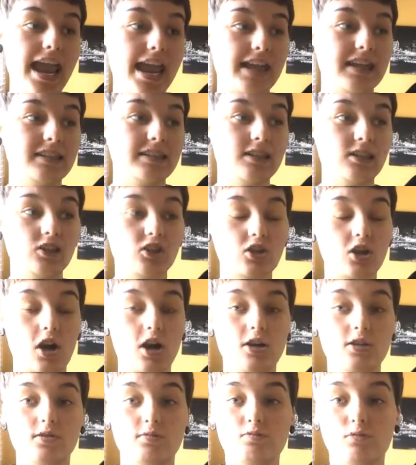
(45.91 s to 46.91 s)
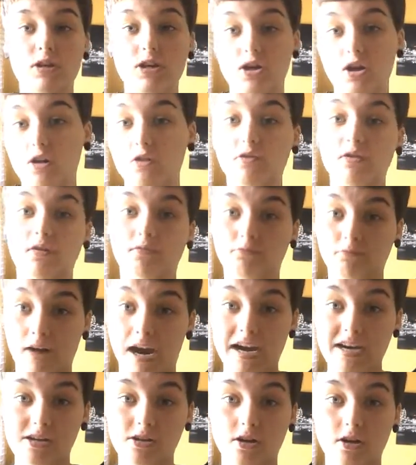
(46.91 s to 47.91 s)
and it stars Winona
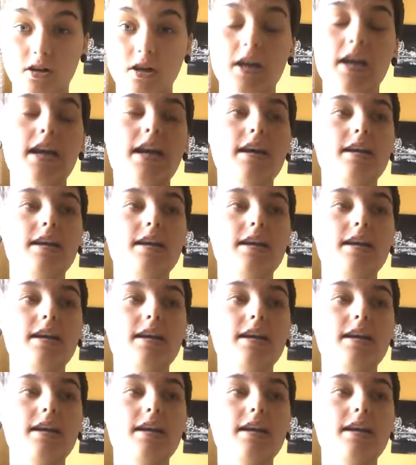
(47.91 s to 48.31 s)
Ryder.